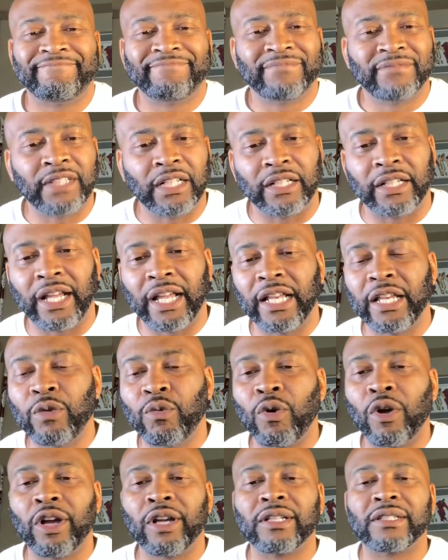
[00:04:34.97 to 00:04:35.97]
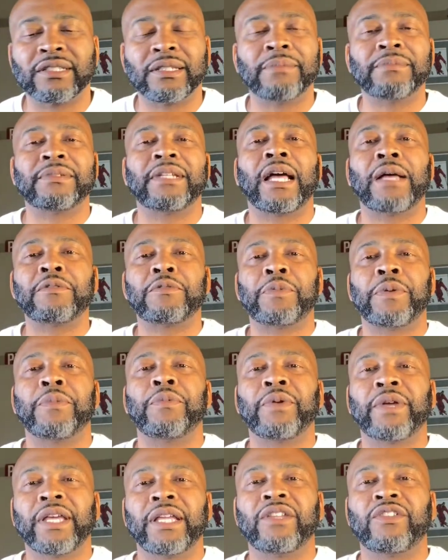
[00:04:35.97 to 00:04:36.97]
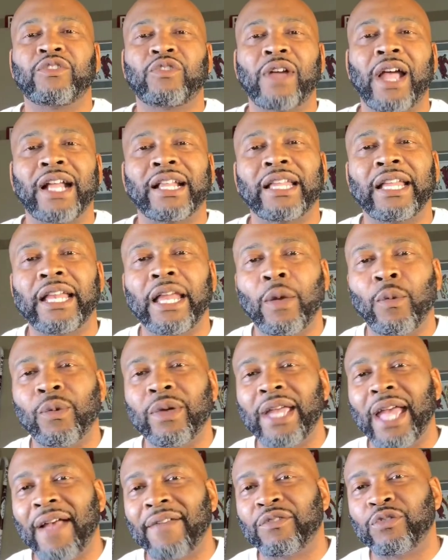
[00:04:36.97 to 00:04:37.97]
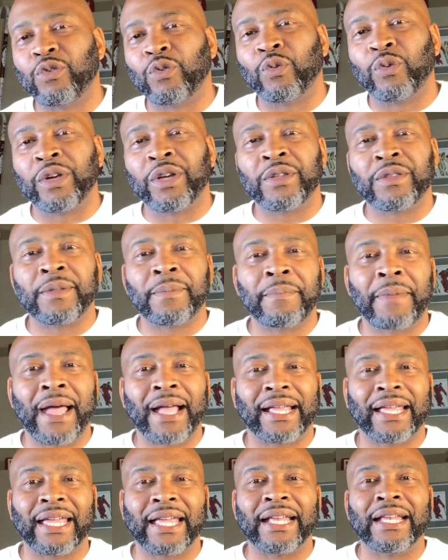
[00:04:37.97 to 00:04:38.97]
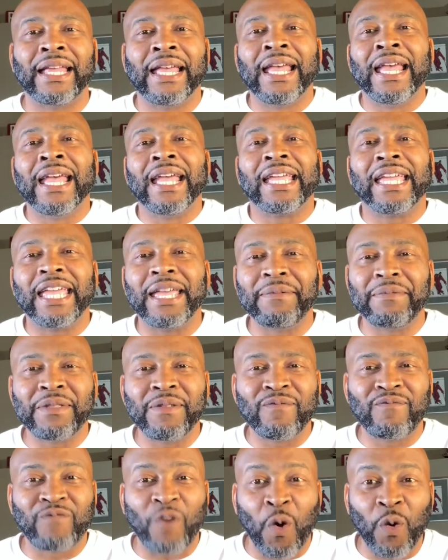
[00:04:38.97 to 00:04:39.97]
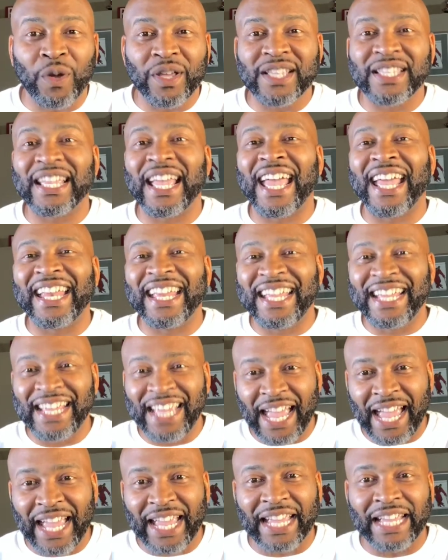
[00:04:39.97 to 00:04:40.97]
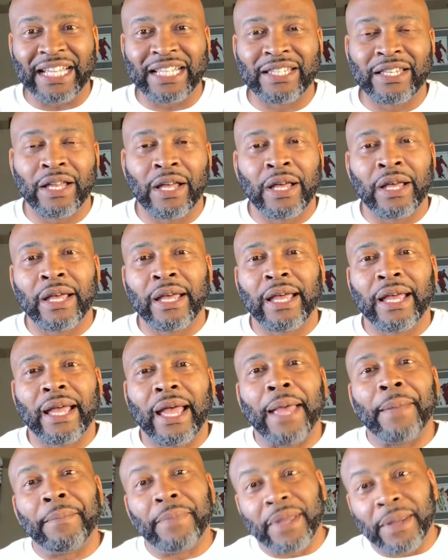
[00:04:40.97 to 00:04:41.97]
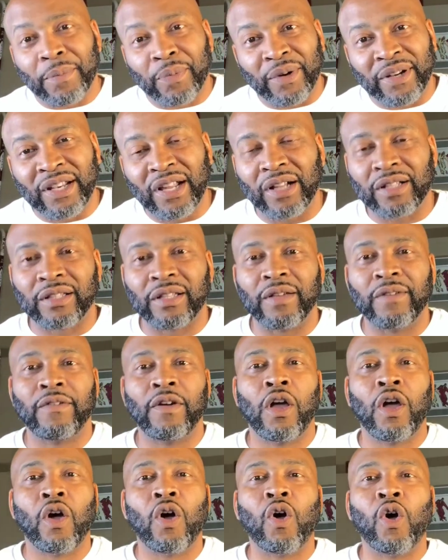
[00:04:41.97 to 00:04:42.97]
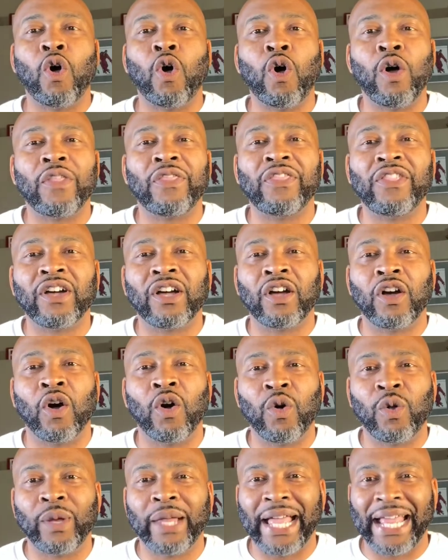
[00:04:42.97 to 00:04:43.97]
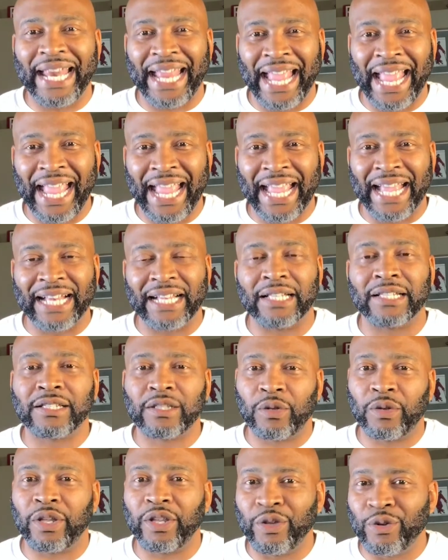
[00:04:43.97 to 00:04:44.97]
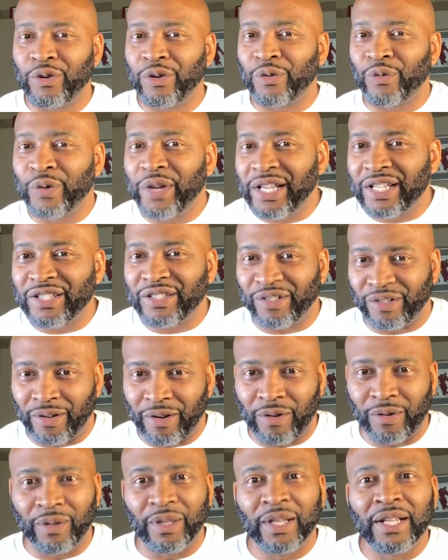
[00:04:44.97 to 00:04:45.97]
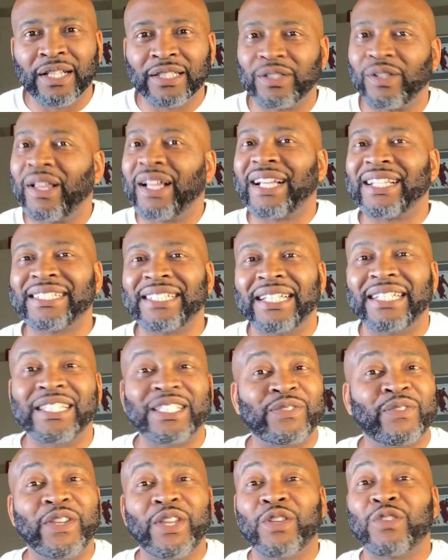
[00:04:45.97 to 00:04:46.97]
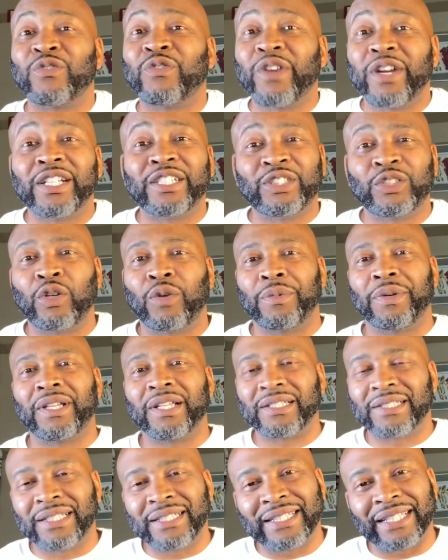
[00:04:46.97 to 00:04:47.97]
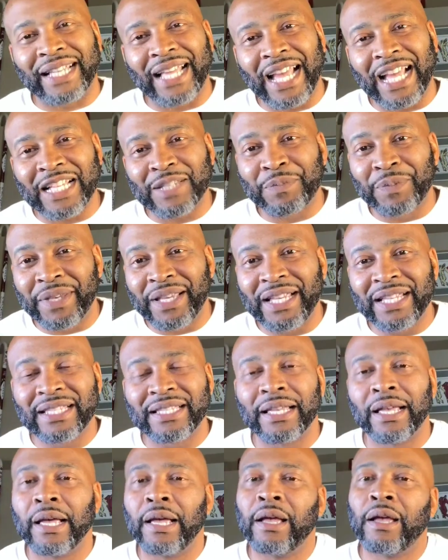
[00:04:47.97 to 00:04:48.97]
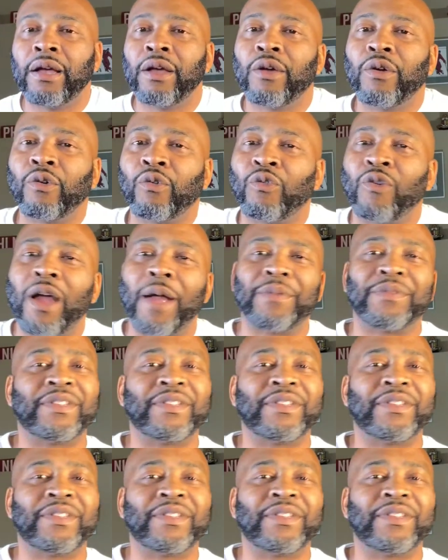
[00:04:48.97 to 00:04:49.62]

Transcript: the daily work, sometimes people get distracted, and we have to reel them back in, keep them focused and engaged and being productive on the goal at hand so that you can reach the goal. So like I said, this video is very short because this last piece wraps